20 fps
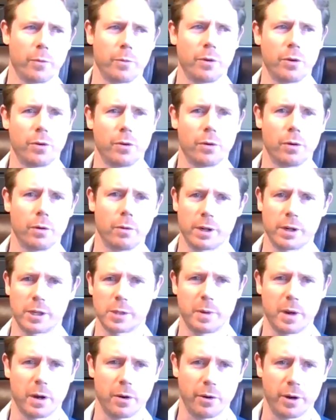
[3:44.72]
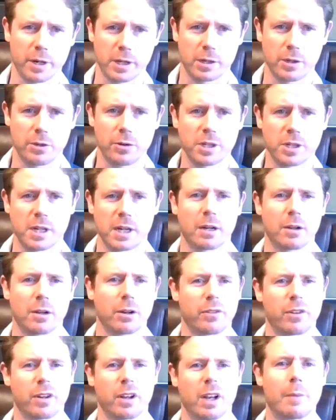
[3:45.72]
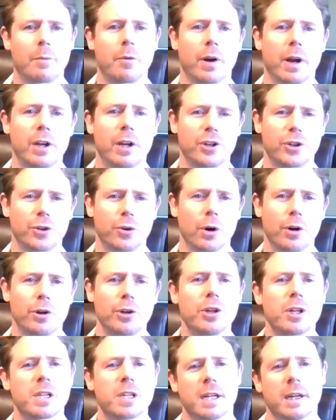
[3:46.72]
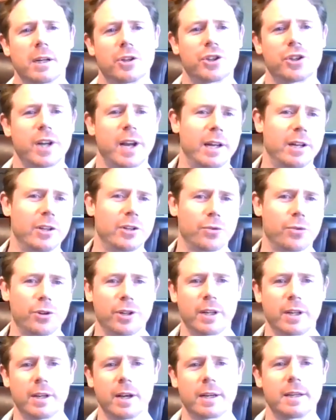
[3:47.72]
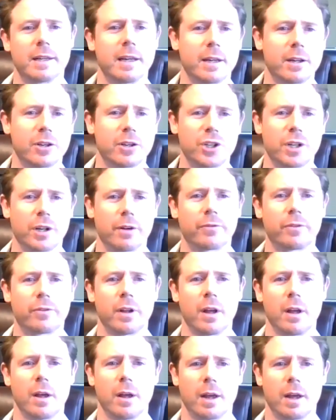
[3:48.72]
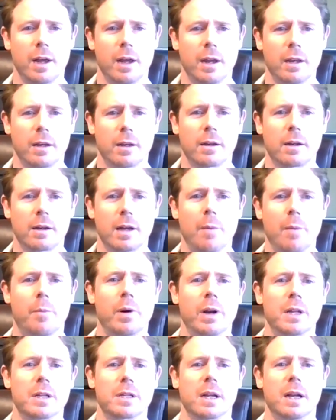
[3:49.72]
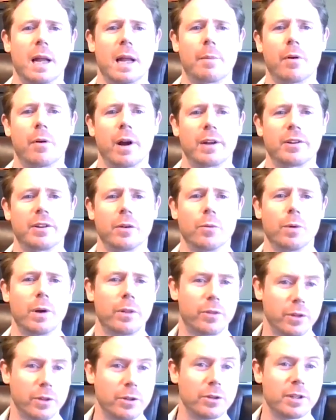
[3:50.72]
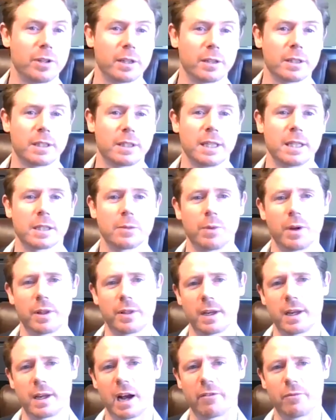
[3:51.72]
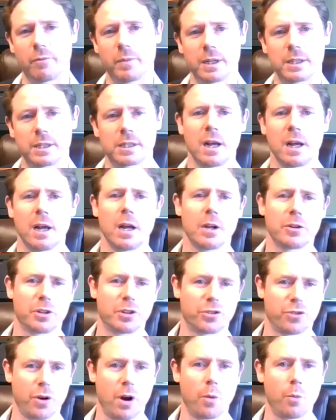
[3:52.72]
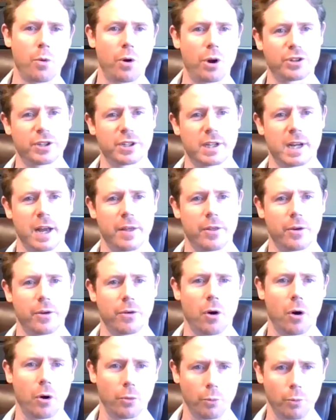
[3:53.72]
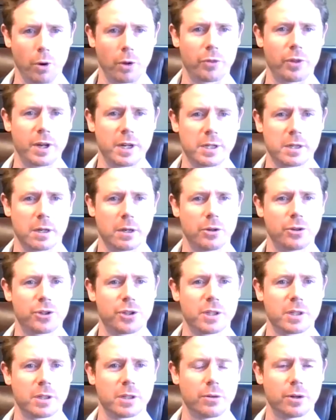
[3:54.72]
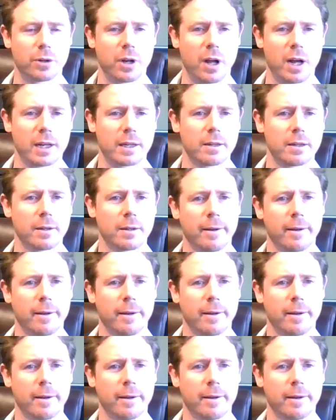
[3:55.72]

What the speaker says: From your experience, are you seeing a lot of collaboration, or are you seeing a change or a gear shift in companies collaborating with the utilities and with the government to try and work together on what these solutions look like?